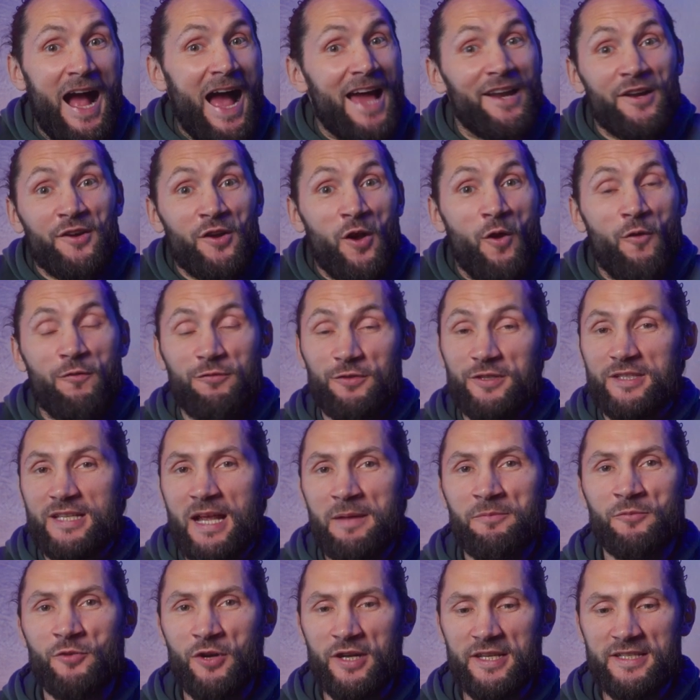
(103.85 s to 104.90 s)
I don't know, for
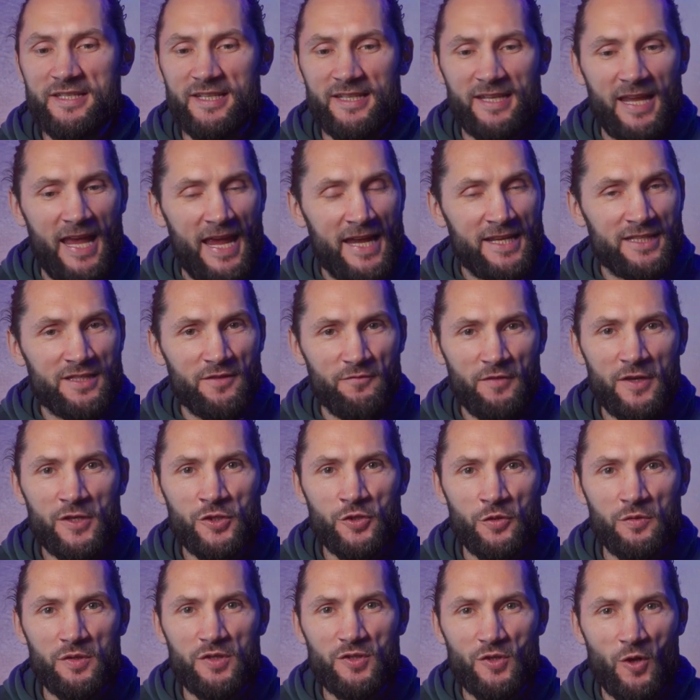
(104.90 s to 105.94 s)
some reason in
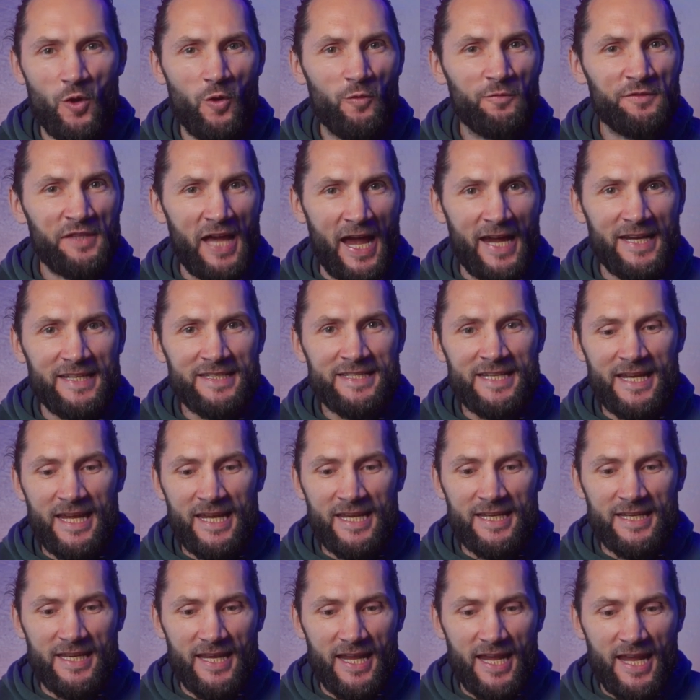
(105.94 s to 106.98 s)
DaVinci Resolve
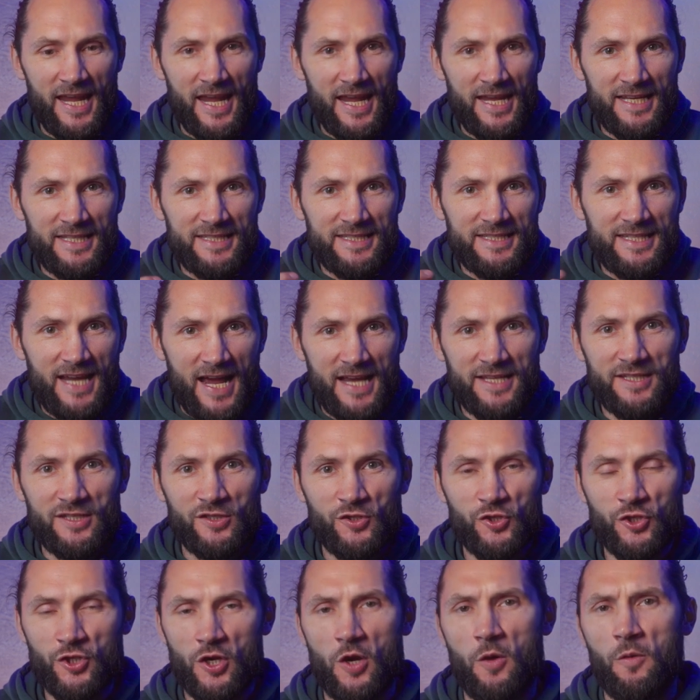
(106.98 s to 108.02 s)
19, it
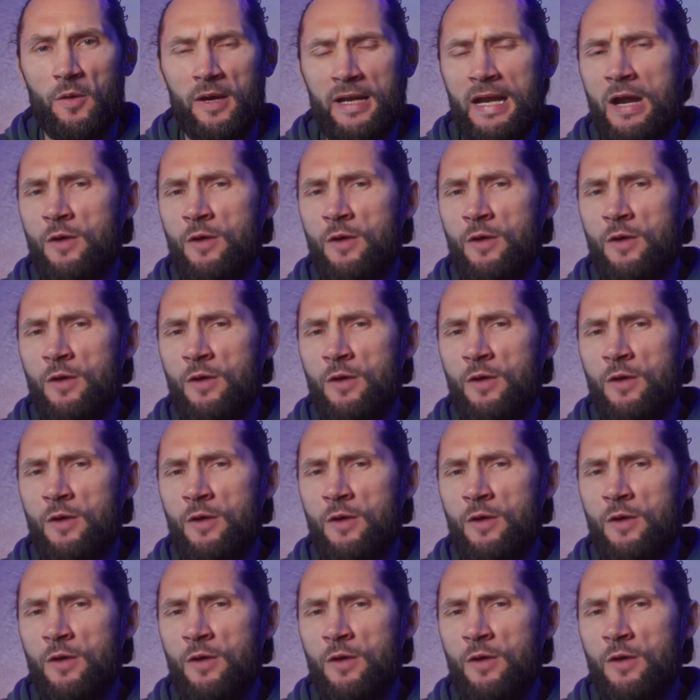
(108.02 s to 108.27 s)
doesn't show.